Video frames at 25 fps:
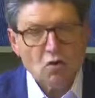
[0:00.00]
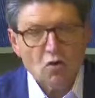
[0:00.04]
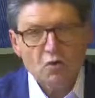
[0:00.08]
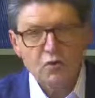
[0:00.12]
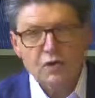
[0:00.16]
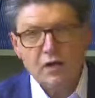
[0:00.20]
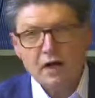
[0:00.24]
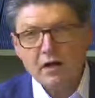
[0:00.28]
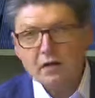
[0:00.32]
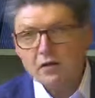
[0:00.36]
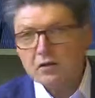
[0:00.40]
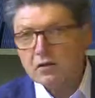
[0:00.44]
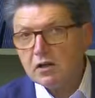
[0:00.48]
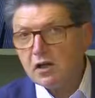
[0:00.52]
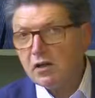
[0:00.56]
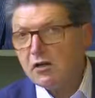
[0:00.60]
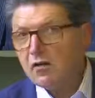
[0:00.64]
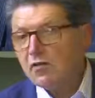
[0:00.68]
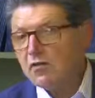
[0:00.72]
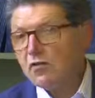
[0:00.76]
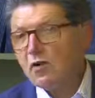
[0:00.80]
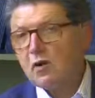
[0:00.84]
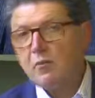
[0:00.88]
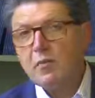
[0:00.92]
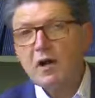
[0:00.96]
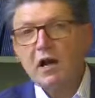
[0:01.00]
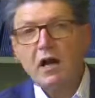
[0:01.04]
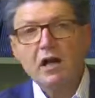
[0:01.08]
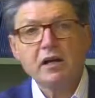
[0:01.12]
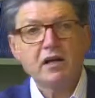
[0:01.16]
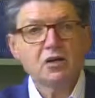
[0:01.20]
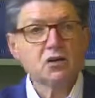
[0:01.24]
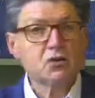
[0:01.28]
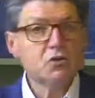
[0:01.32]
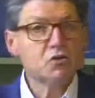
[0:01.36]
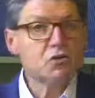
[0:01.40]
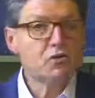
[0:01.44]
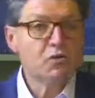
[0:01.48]
the spirit, and
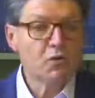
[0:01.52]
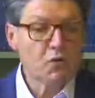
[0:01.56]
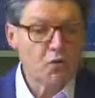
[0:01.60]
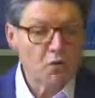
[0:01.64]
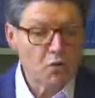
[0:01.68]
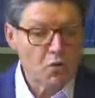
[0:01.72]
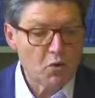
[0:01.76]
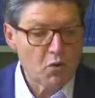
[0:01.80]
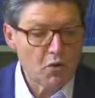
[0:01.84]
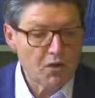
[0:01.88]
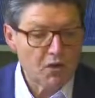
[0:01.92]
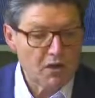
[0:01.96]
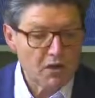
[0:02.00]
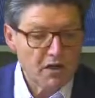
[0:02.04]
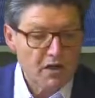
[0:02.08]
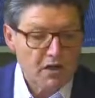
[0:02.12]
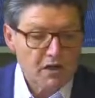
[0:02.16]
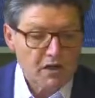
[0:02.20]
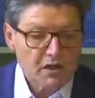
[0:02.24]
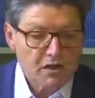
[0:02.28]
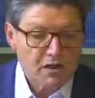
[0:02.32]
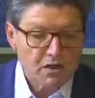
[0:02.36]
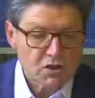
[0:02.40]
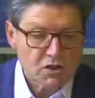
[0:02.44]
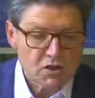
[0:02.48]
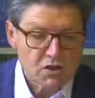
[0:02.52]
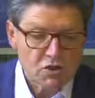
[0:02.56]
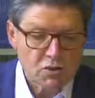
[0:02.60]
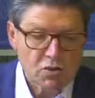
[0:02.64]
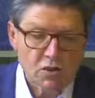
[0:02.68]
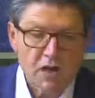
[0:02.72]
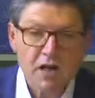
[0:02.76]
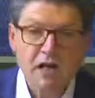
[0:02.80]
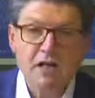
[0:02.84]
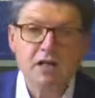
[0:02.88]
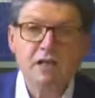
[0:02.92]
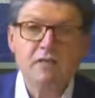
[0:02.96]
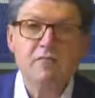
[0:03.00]
some say that
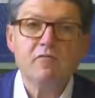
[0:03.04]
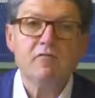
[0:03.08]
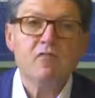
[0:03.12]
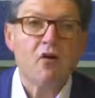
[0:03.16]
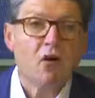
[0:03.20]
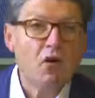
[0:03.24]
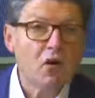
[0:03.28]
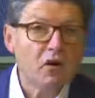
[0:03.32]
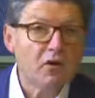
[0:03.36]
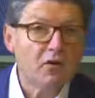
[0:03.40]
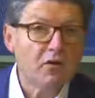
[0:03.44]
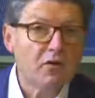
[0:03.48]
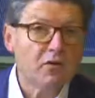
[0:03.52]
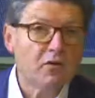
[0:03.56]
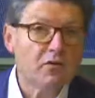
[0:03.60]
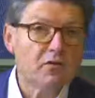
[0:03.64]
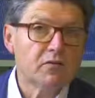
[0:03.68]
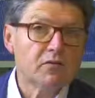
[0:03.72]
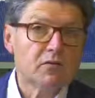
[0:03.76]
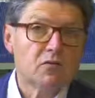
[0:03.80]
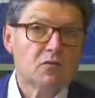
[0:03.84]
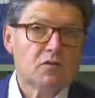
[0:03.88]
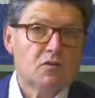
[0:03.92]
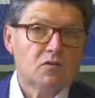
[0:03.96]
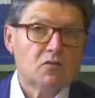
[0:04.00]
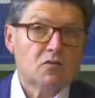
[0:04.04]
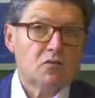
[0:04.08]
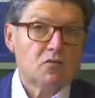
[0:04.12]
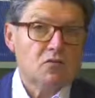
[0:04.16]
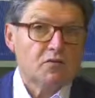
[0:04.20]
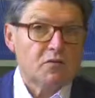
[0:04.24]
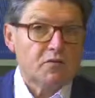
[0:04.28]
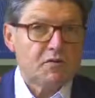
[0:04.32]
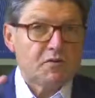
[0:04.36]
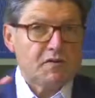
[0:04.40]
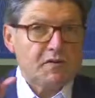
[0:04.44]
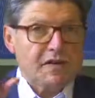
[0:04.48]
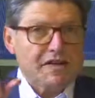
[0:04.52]
it is far more
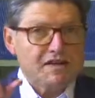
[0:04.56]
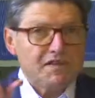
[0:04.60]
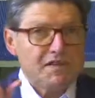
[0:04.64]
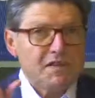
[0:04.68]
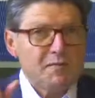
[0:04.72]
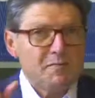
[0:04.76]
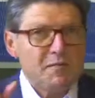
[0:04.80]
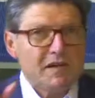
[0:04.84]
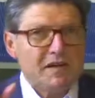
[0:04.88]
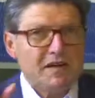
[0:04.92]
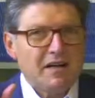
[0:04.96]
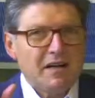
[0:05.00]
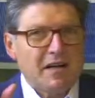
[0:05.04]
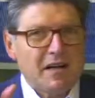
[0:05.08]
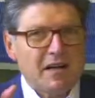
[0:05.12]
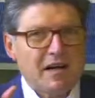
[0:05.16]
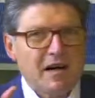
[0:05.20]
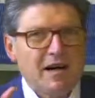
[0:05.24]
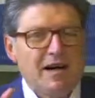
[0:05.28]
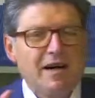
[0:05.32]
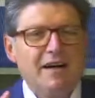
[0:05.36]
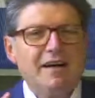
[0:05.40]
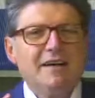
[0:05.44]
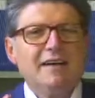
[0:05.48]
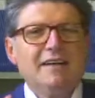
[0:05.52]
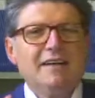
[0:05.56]
beautiful than the beauty of